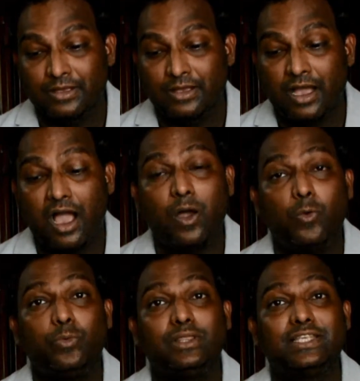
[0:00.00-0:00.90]
How
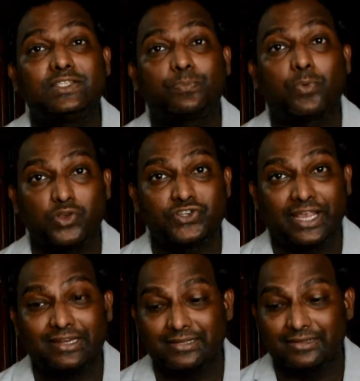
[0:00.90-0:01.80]
will this
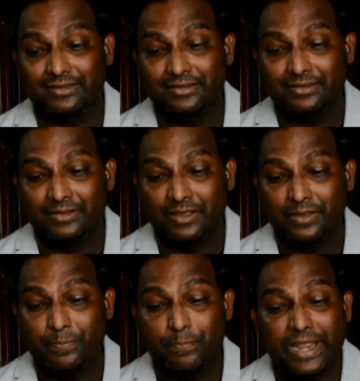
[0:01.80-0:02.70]
project
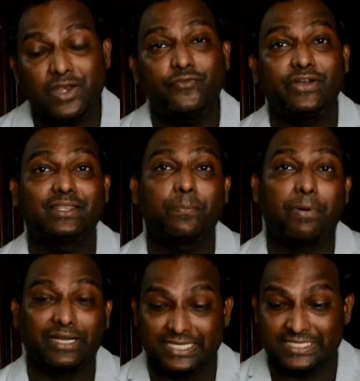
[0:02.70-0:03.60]
benefit the
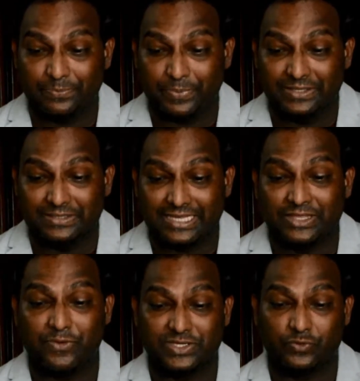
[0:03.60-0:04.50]
participants and the
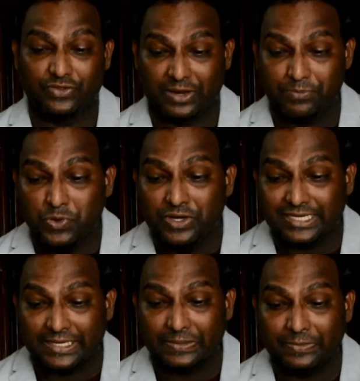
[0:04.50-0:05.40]
rest of the community?